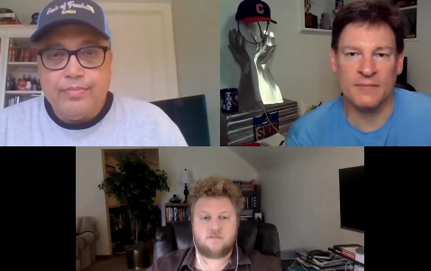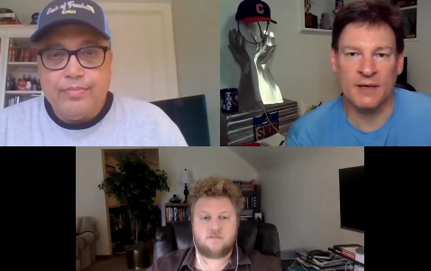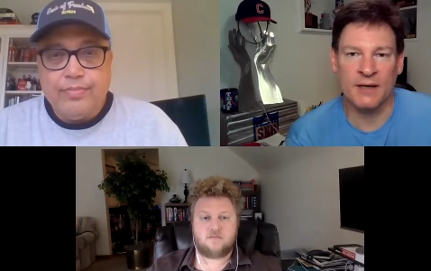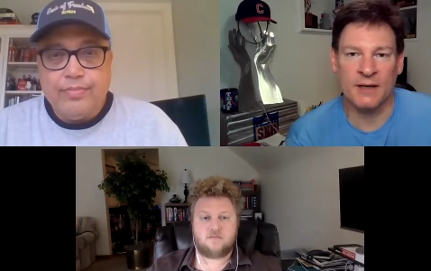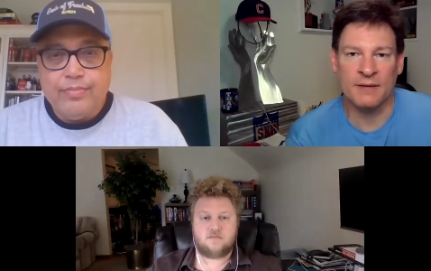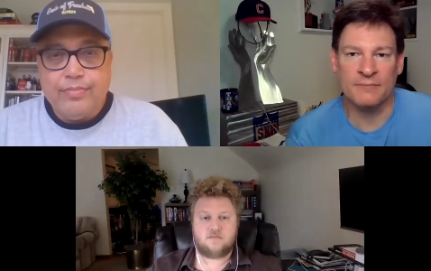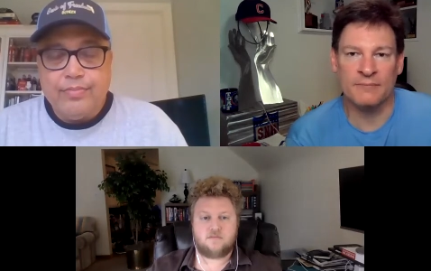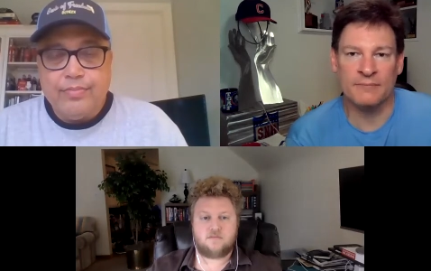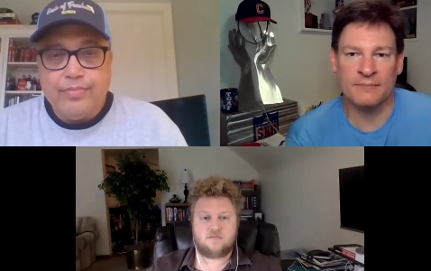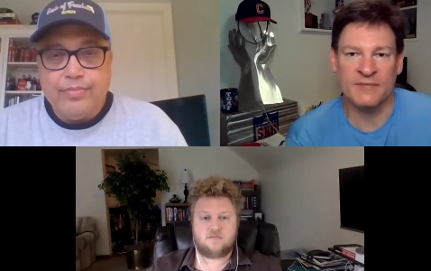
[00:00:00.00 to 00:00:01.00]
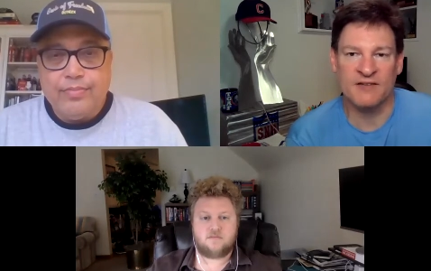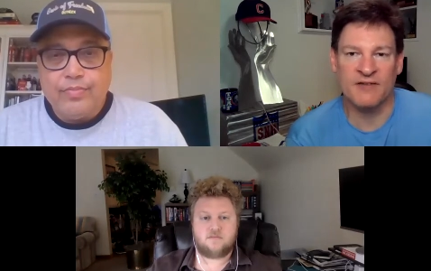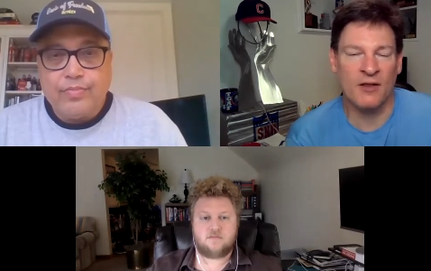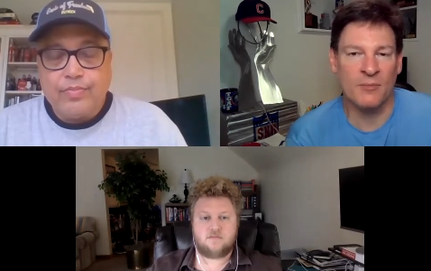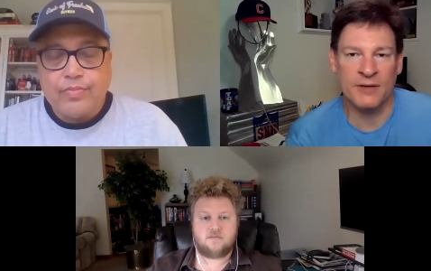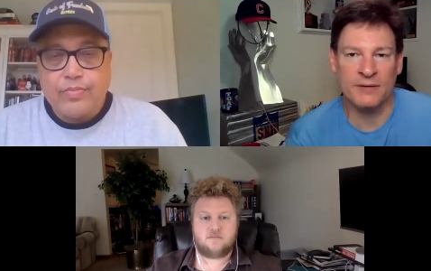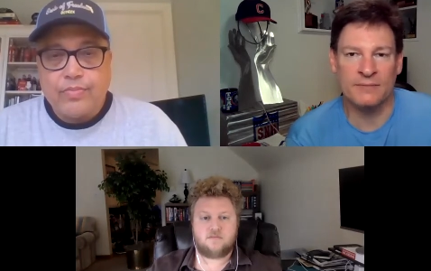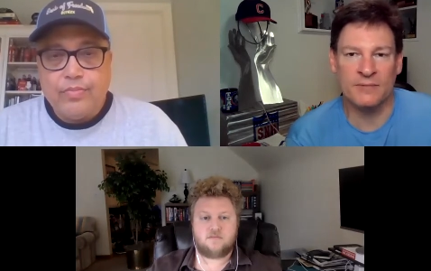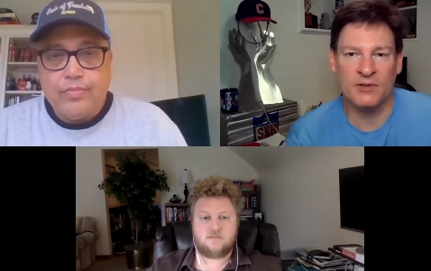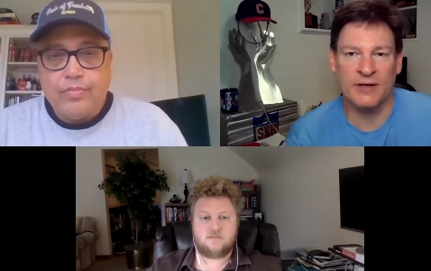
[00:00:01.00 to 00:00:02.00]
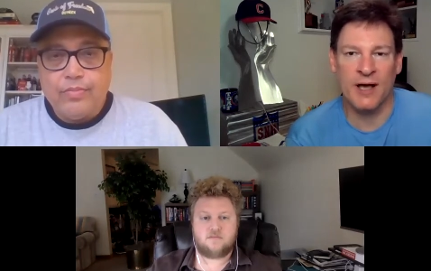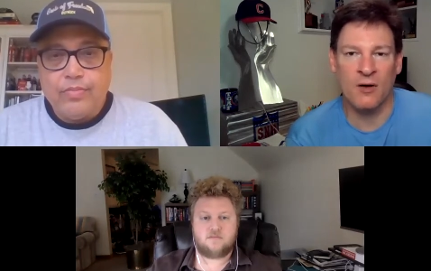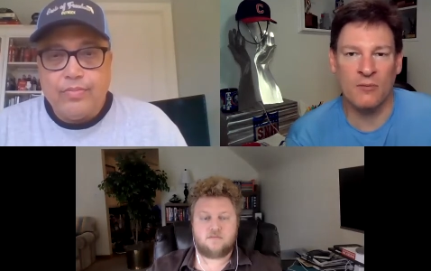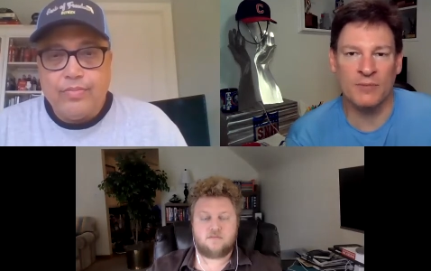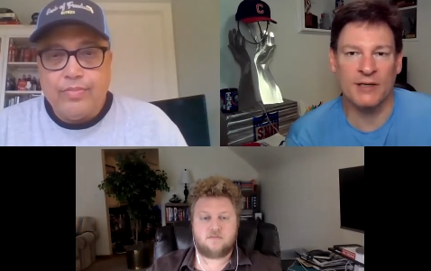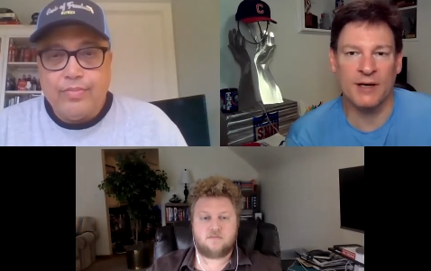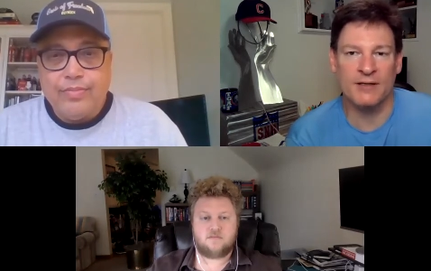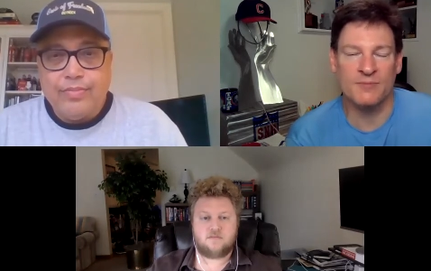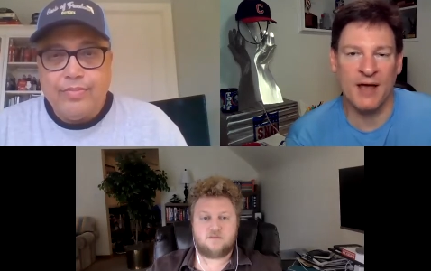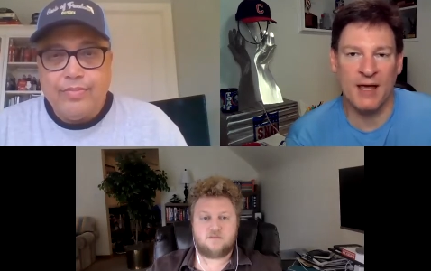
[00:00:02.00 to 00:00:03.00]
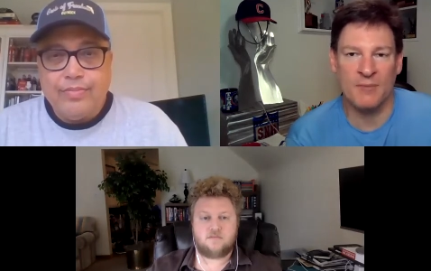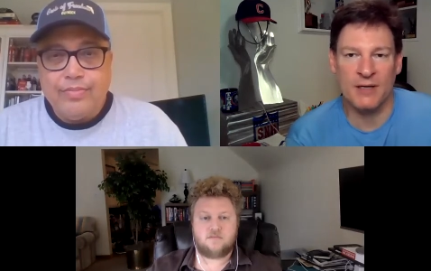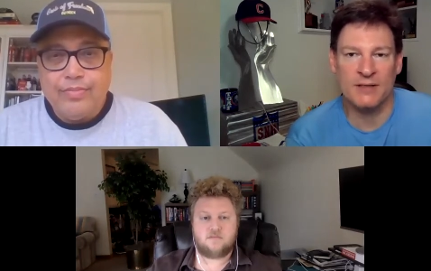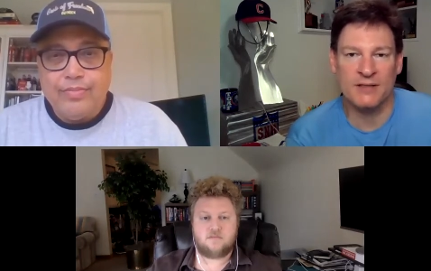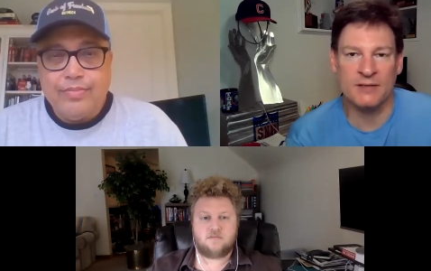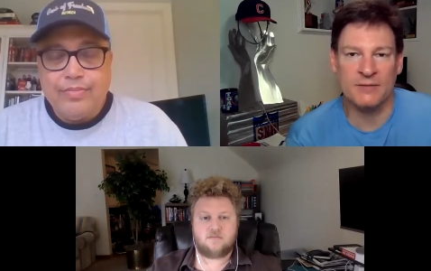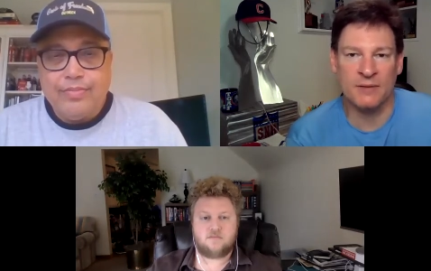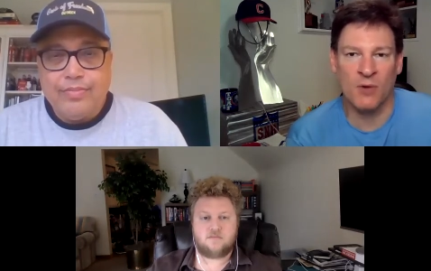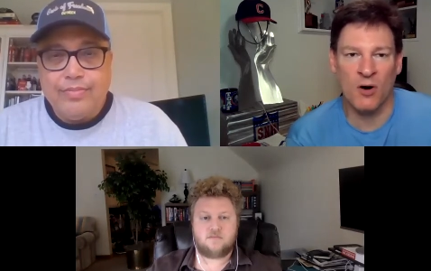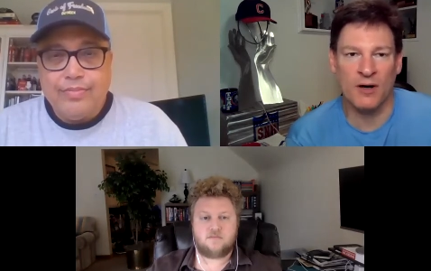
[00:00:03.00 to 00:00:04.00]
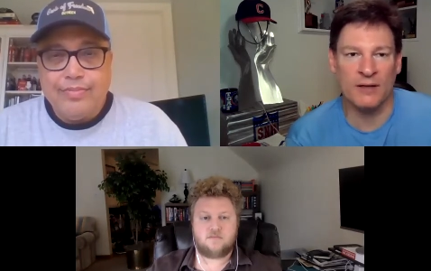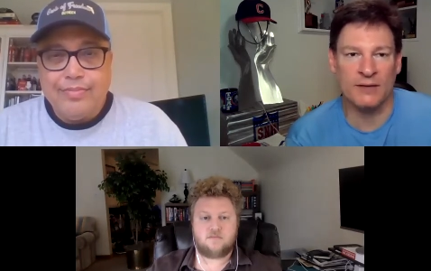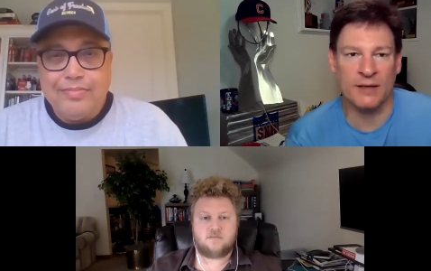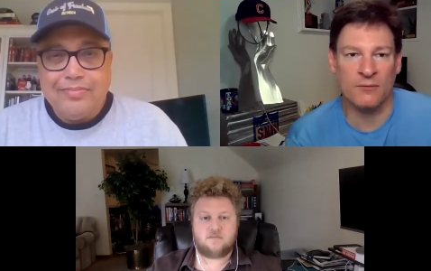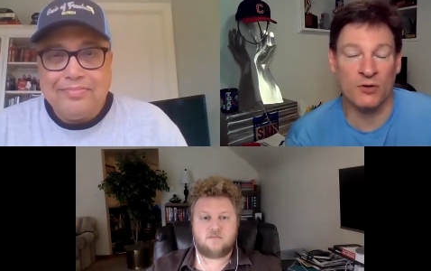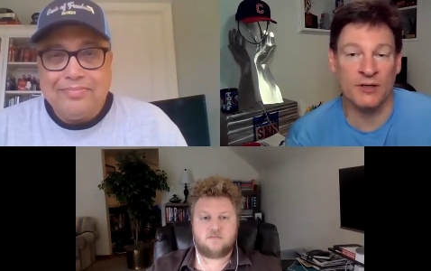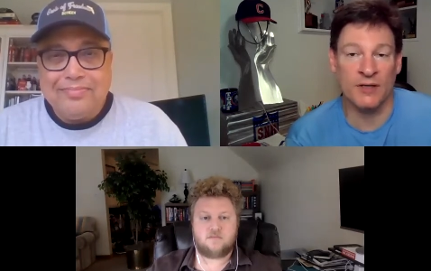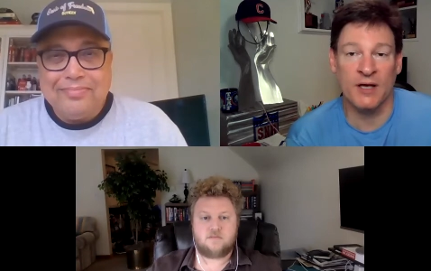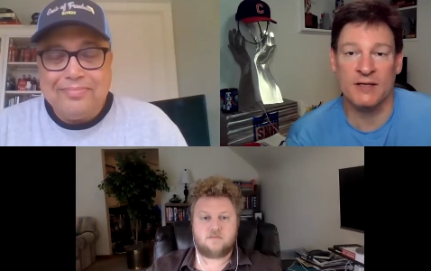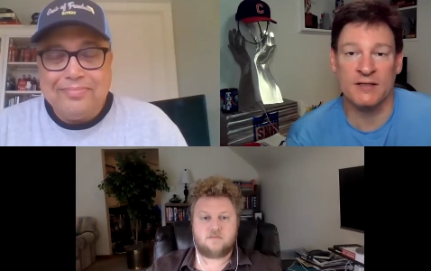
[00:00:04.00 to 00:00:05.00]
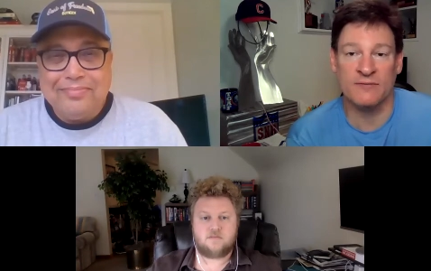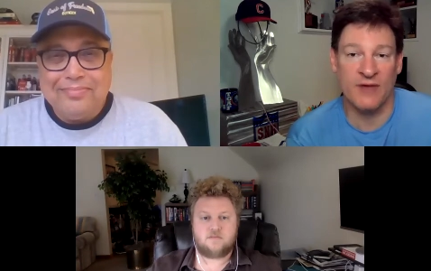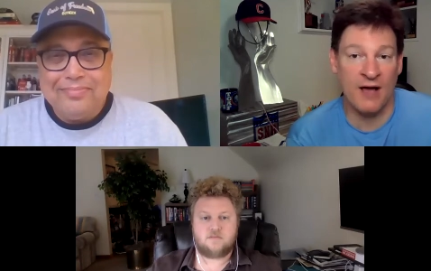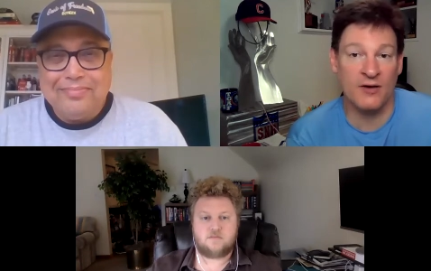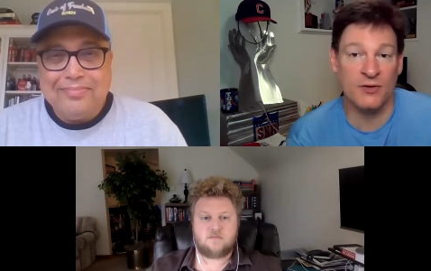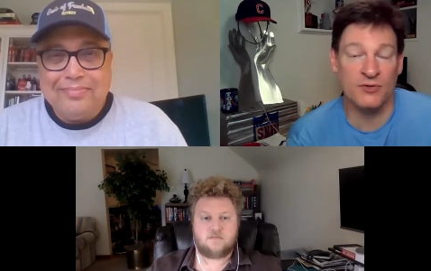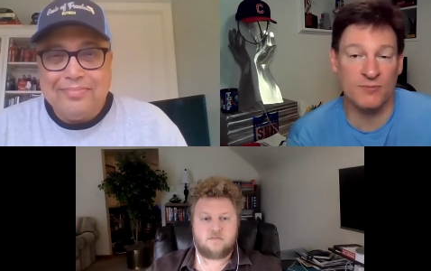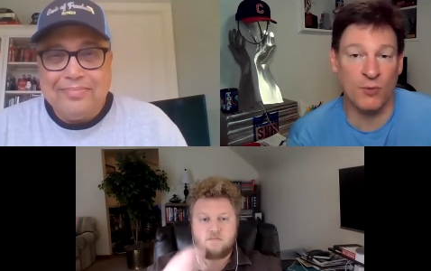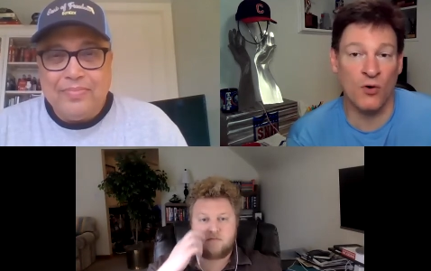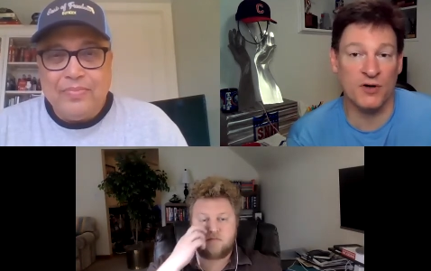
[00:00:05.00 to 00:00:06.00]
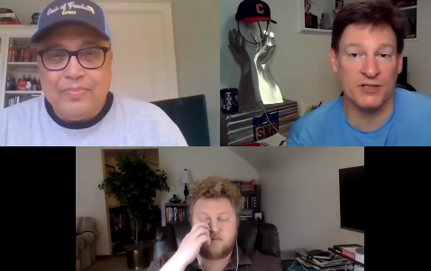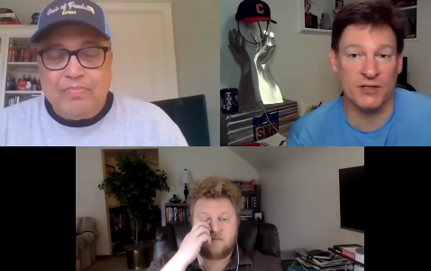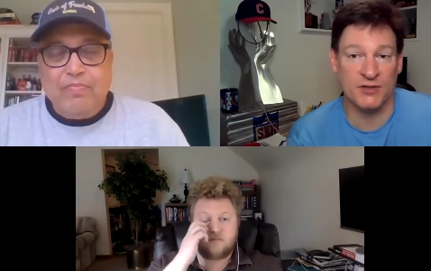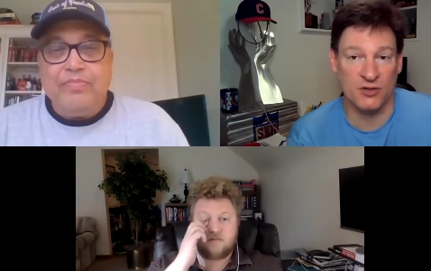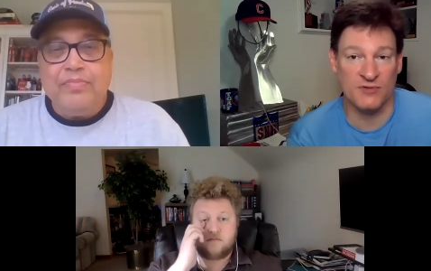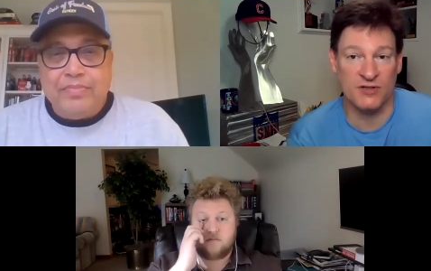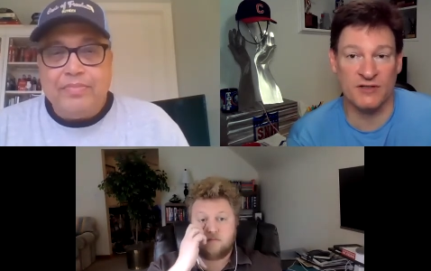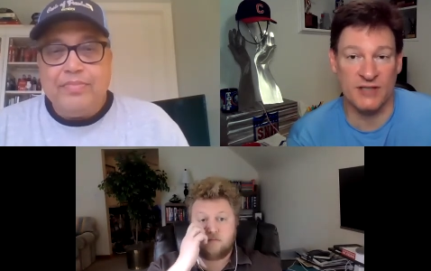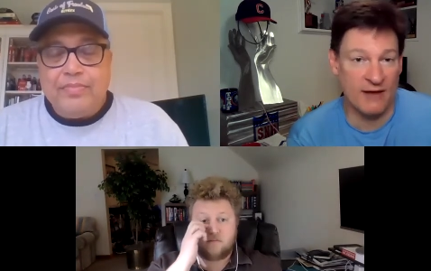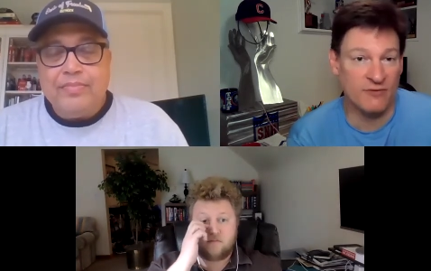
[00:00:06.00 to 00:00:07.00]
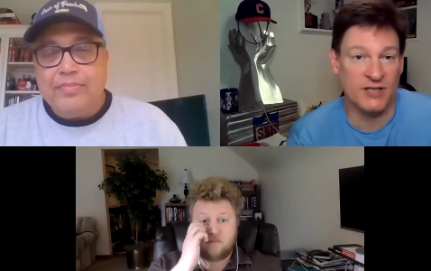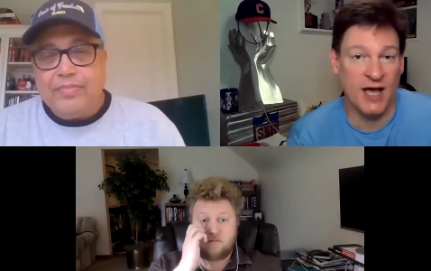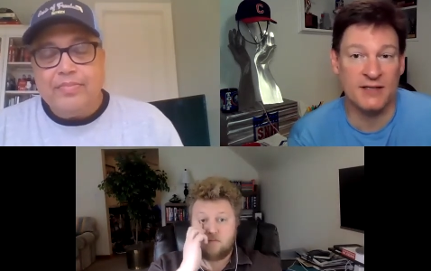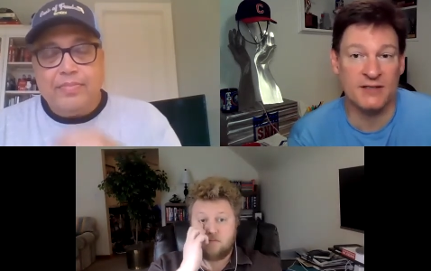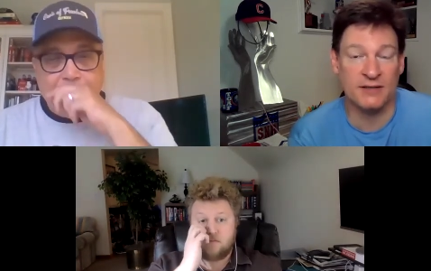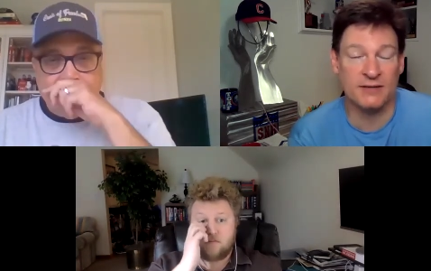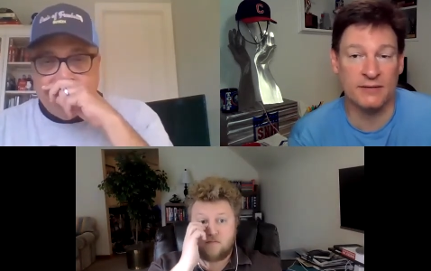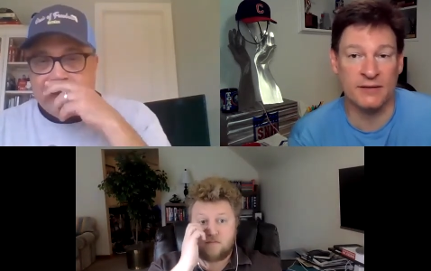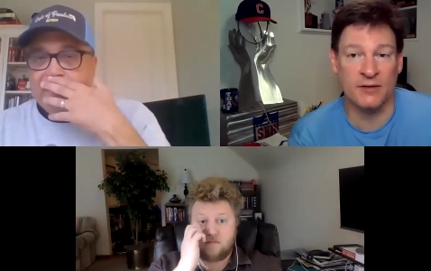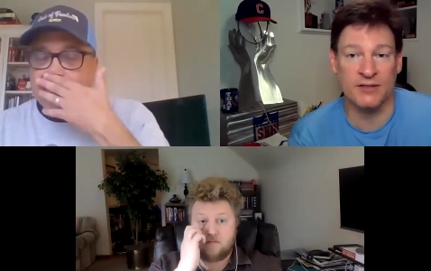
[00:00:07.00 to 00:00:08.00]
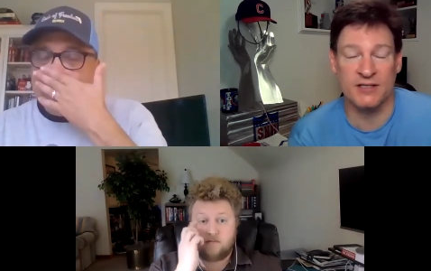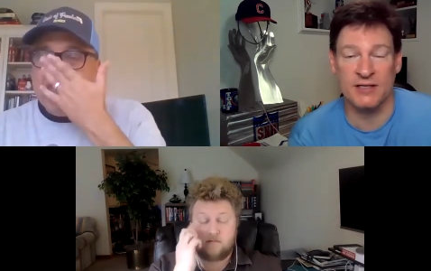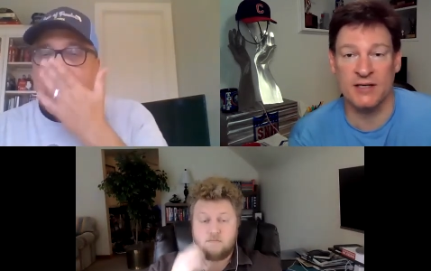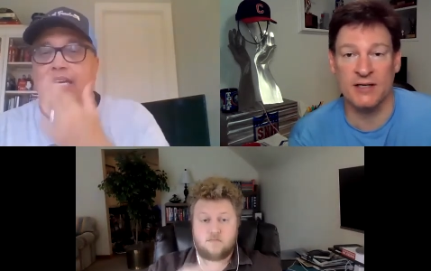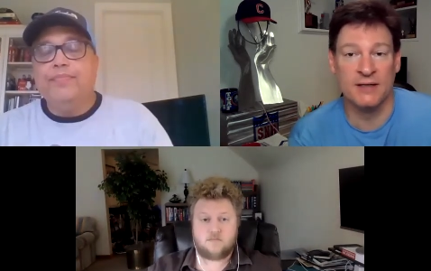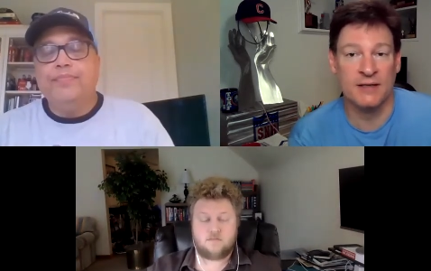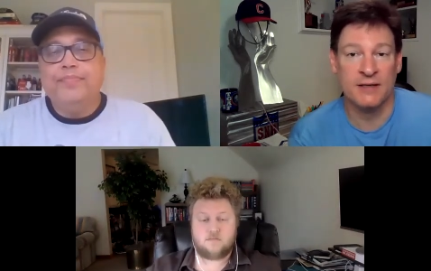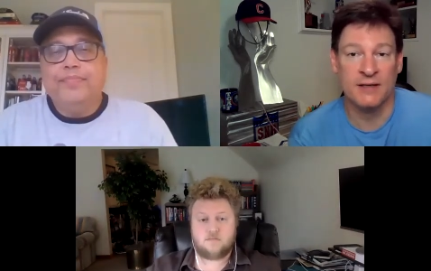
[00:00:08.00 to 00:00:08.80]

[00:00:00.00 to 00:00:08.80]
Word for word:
Speaker 1: um, development could help because Miami is a, a, market that really does value sports in terms of its advertising. You know, you see